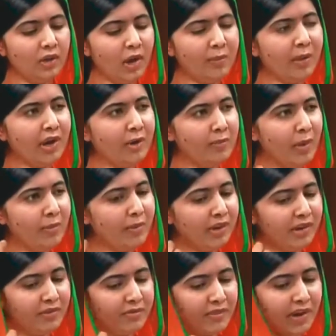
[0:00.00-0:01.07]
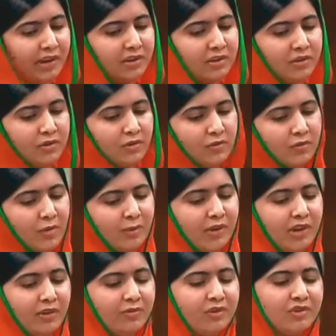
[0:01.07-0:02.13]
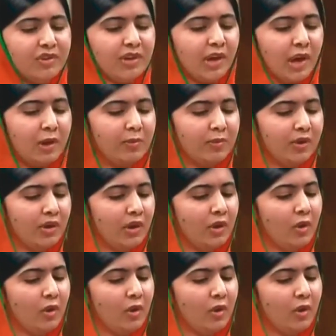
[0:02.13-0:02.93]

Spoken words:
Rahma remembered a friend from the refugee camp